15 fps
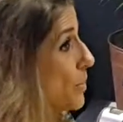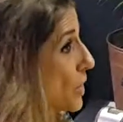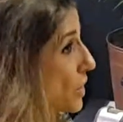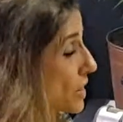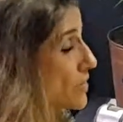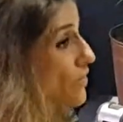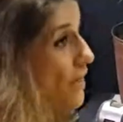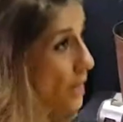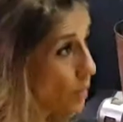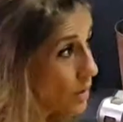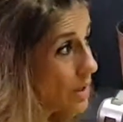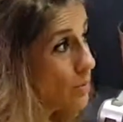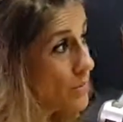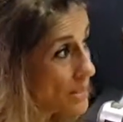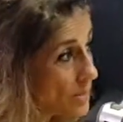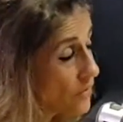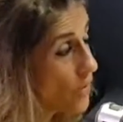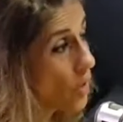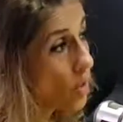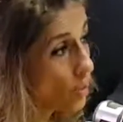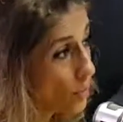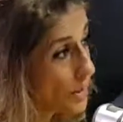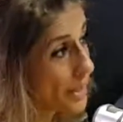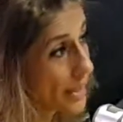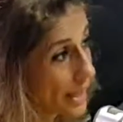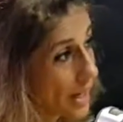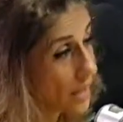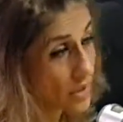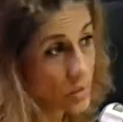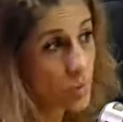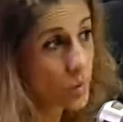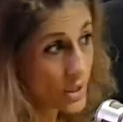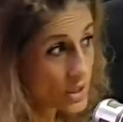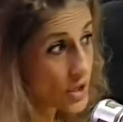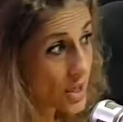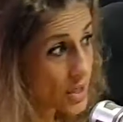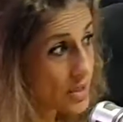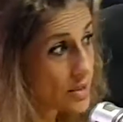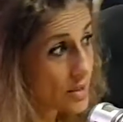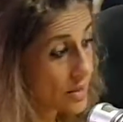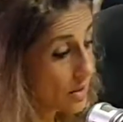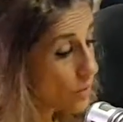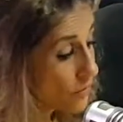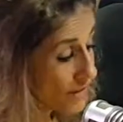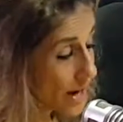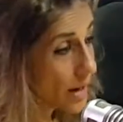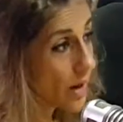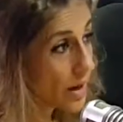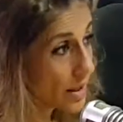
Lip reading: Because they will miss the opening act, which is, they